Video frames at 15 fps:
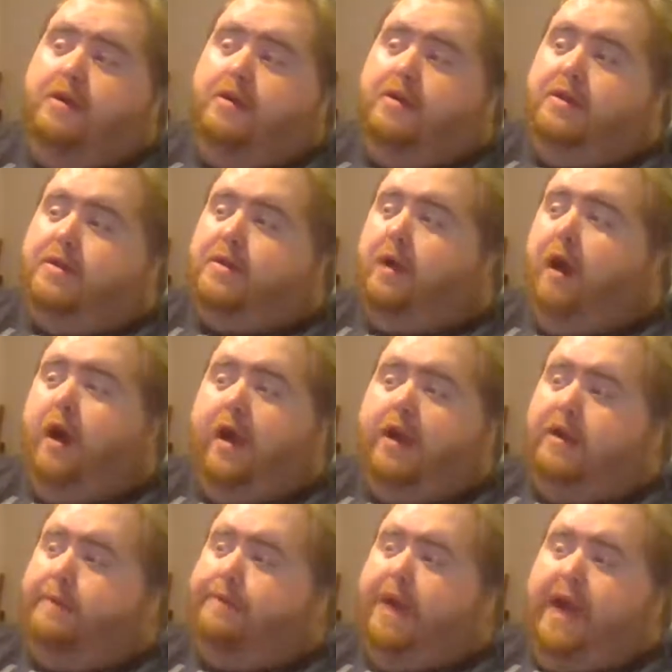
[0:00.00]
stalking
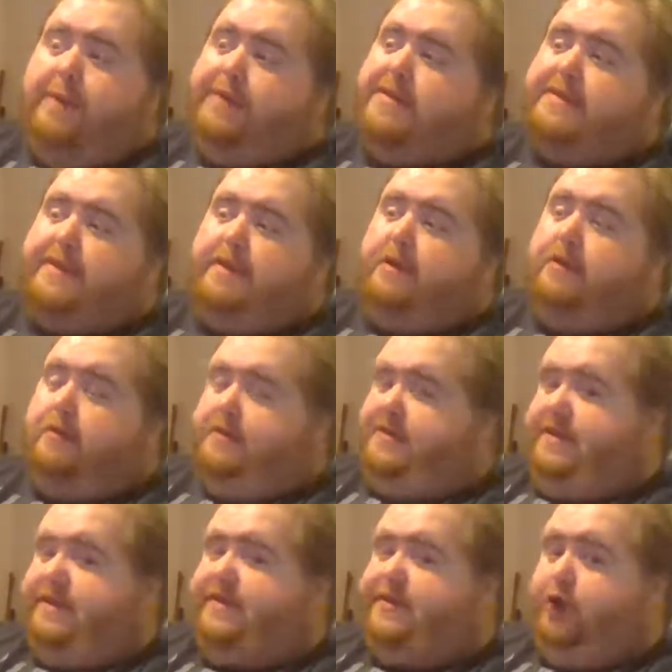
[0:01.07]
a babysitter
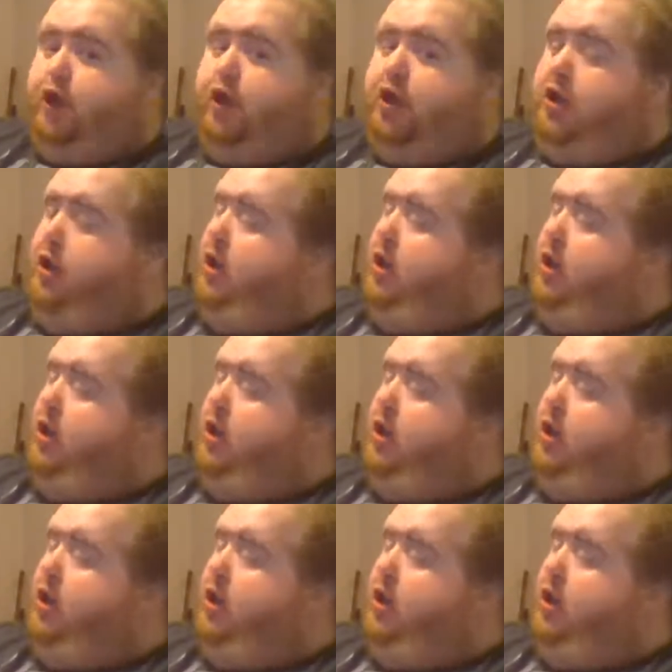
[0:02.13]
sister,